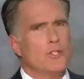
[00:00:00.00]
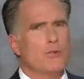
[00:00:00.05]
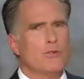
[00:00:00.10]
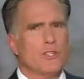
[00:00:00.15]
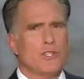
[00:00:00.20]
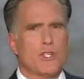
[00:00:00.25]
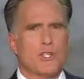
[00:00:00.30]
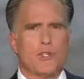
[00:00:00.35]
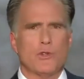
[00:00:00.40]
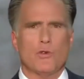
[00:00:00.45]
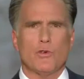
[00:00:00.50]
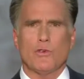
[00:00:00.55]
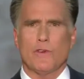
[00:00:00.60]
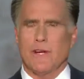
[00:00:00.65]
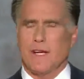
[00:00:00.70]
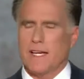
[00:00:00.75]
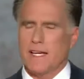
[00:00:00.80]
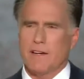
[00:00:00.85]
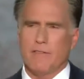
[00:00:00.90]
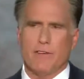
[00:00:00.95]
to
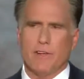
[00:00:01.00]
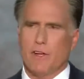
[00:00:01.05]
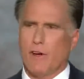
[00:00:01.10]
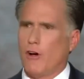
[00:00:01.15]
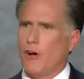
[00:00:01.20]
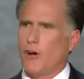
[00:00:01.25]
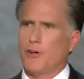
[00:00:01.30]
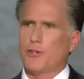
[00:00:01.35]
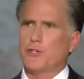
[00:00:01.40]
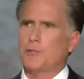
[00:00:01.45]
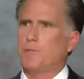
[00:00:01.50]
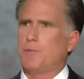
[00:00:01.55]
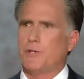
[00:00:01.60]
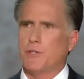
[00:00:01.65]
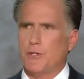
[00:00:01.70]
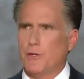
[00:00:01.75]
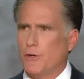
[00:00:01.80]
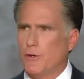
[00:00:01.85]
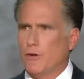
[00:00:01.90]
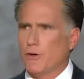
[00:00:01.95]
assure every
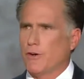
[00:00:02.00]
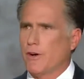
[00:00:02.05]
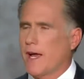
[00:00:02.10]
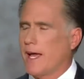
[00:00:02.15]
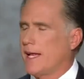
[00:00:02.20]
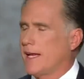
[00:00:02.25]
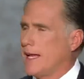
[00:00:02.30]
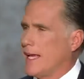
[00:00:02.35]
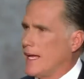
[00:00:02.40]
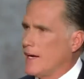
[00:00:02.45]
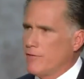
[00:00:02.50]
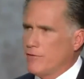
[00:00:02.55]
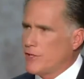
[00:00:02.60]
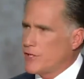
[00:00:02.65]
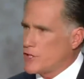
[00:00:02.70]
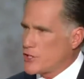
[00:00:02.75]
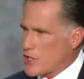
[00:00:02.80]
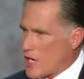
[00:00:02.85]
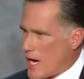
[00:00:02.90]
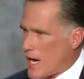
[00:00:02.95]
entrepreneur and
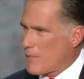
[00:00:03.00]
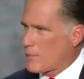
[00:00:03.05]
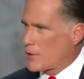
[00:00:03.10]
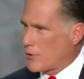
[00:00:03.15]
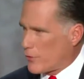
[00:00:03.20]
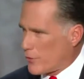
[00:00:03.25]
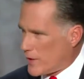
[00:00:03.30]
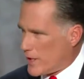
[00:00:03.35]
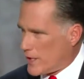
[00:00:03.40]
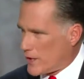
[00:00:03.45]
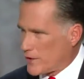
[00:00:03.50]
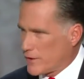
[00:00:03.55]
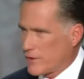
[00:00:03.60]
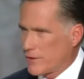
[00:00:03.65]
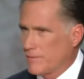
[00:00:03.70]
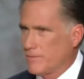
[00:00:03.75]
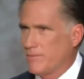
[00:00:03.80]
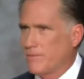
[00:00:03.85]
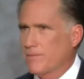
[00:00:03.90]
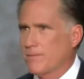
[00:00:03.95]
every job
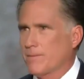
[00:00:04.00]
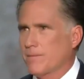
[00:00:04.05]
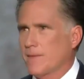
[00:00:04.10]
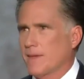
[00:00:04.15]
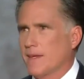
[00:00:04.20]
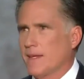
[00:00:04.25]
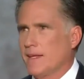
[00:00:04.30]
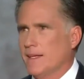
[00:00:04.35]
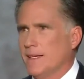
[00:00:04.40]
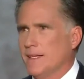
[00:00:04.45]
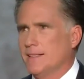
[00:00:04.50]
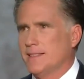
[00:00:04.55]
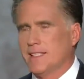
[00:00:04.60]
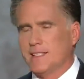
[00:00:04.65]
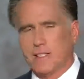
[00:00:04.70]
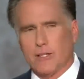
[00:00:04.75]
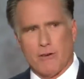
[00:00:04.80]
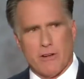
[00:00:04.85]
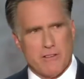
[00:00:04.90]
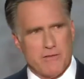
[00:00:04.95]
creator
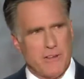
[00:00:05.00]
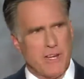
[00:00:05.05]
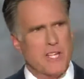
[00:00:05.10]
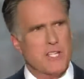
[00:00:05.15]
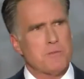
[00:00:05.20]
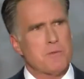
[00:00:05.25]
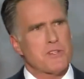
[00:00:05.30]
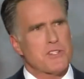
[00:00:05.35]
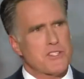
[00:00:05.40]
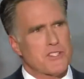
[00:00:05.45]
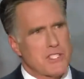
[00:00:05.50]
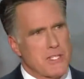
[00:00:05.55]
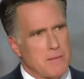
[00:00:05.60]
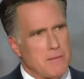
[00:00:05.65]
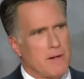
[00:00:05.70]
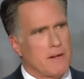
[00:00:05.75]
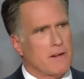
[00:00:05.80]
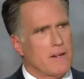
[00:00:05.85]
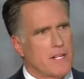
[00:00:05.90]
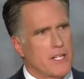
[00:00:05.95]
that their investments in
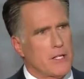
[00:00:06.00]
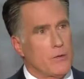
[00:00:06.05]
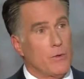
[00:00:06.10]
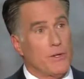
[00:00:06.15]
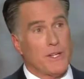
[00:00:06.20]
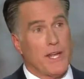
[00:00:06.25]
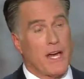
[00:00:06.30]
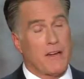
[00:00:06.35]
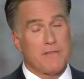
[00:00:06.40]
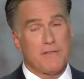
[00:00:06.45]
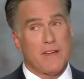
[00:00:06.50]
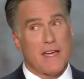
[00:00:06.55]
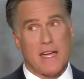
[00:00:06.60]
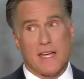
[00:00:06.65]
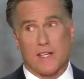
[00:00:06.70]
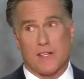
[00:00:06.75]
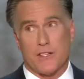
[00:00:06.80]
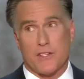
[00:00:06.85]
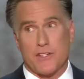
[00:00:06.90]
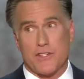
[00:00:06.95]
America will not
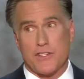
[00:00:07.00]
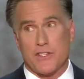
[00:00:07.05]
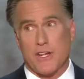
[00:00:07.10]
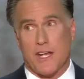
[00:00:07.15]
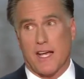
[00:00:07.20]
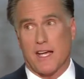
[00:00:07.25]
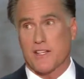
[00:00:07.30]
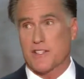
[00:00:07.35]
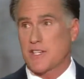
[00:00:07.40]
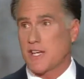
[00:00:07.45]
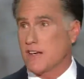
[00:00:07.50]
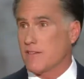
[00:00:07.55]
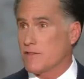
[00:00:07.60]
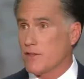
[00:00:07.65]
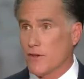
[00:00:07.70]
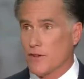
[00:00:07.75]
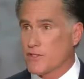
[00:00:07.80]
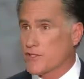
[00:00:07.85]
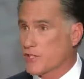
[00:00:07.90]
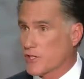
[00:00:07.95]
vanish, as
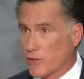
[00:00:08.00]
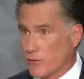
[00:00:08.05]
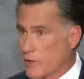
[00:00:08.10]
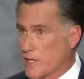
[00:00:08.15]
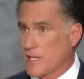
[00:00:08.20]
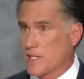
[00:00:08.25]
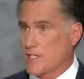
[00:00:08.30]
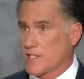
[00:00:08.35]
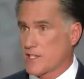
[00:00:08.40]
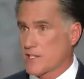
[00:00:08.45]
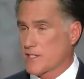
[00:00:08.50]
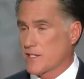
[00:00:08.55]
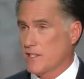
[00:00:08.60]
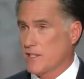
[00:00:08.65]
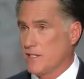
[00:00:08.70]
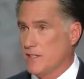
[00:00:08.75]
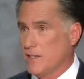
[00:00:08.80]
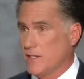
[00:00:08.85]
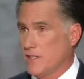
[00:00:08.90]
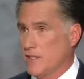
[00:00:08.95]
have those in Greece,
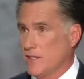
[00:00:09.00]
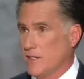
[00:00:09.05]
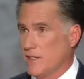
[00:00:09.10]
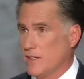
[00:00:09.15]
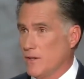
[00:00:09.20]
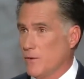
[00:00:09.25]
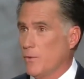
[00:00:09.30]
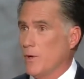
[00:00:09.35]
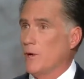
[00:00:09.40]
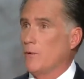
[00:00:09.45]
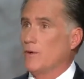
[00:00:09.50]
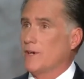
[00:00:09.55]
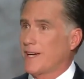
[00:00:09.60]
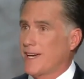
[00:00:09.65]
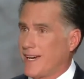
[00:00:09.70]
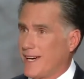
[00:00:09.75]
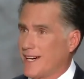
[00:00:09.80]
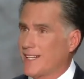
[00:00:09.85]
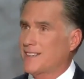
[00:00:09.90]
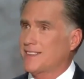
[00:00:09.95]
we will
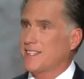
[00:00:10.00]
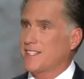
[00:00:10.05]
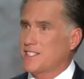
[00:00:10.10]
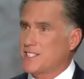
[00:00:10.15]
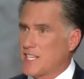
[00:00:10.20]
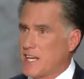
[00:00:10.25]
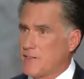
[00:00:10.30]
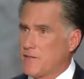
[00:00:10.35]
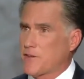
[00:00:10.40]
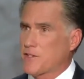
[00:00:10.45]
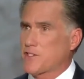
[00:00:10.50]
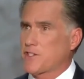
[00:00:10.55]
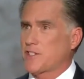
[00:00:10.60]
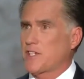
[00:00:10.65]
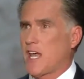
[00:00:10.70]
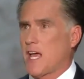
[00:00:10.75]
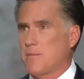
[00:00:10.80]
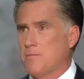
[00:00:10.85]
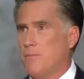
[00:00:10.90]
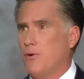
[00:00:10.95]
cut the
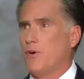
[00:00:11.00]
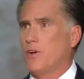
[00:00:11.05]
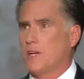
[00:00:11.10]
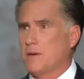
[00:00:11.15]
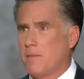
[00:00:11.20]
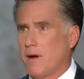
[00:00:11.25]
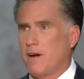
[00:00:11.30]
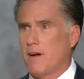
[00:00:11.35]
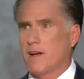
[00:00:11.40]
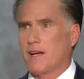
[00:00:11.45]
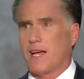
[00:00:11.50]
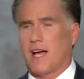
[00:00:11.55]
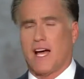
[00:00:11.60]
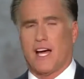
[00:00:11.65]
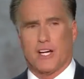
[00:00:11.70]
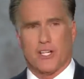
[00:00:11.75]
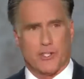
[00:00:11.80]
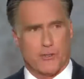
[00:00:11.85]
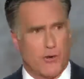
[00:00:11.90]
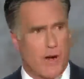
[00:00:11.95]
deficit and put
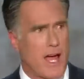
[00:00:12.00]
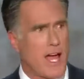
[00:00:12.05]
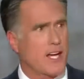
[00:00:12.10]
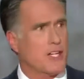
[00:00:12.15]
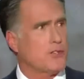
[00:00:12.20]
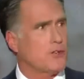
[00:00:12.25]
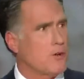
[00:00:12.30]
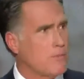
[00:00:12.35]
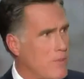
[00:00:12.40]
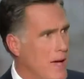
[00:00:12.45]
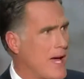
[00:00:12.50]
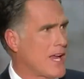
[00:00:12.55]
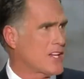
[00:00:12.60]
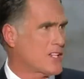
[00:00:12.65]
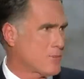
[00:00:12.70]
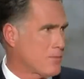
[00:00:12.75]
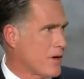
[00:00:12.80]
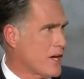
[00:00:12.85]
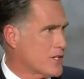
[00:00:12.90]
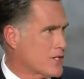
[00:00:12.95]
America on track to a
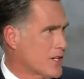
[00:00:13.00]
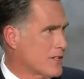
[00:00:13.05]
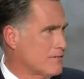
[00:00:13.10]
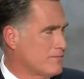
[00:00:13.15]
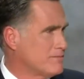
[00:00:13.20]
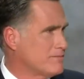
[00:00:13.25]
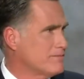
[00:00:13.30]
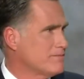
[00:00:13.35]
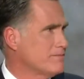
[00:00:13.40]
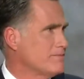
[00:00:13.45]
balanced budget.